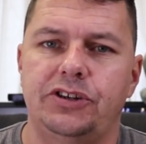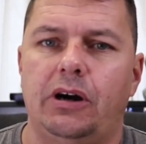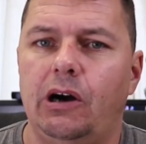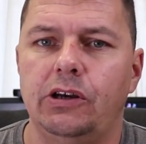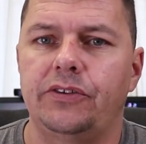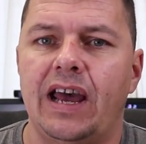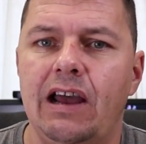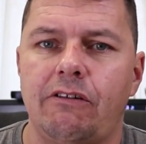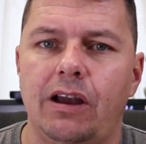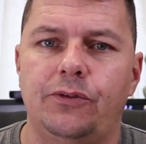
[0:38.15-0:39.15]
we do a whole load of
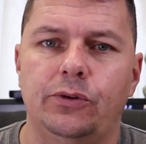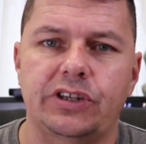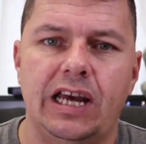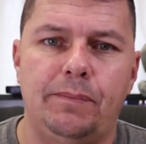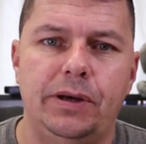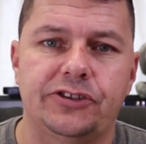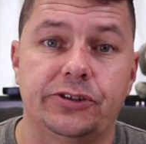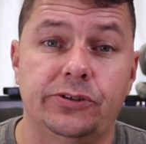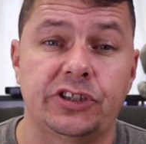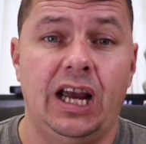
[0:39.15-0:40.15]
air rifles, air
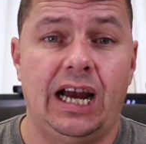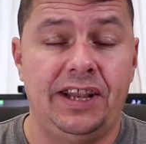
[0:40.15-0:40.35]
pistols,